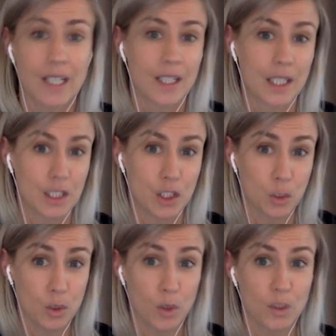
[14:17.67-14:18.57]
Then
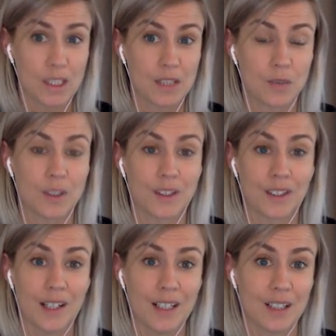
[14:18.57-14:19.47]
you don't need to
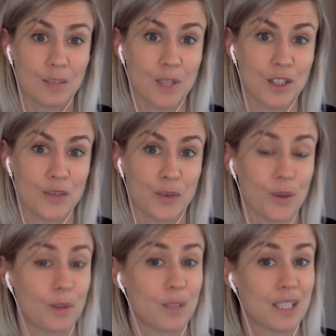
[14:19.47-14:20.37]
design as much
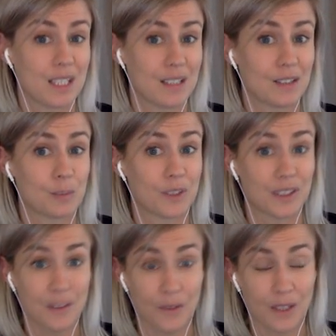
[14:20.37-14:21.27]
for the beginners
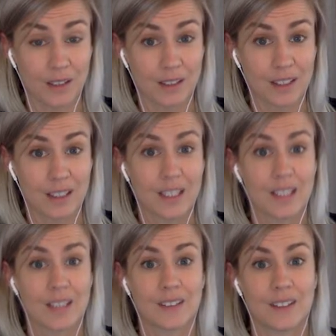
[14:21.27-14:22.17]
specifically,
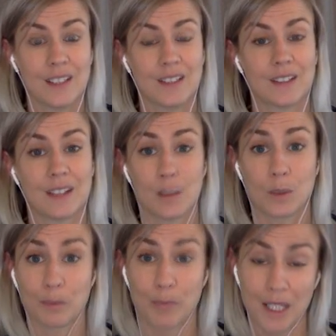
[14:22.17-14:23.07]
since they
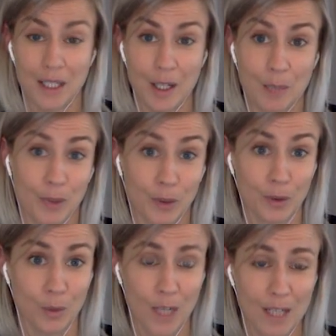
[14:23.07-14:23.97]
will pick it up
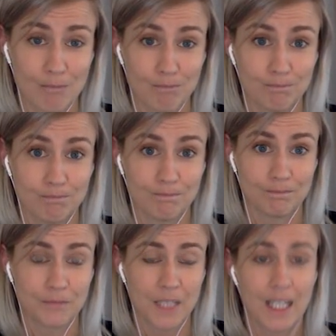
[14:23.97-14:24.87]
along the way.
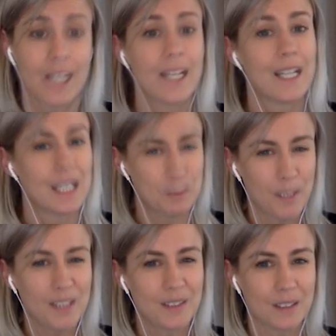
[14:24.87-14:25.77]
It
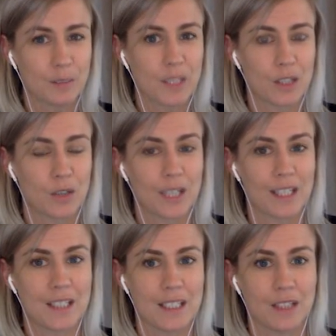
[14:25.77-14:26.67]
might still be a good
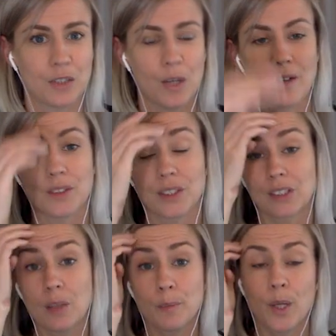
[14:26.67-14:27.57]
idea to have
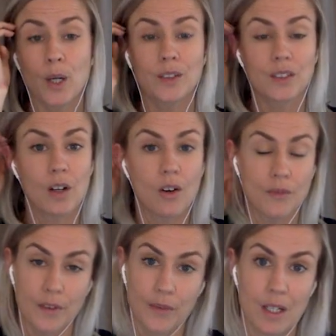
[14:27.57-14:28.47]
some parts
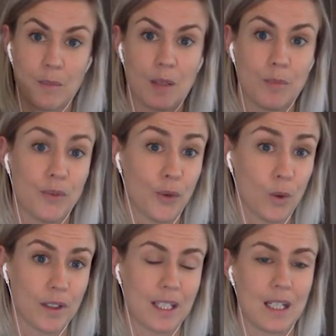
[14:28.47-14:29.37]
of the framing
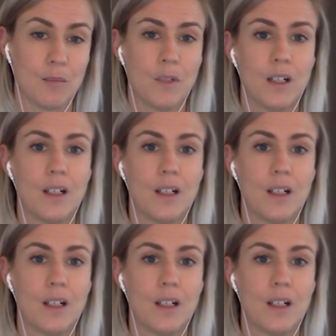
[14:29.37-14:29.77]
before the game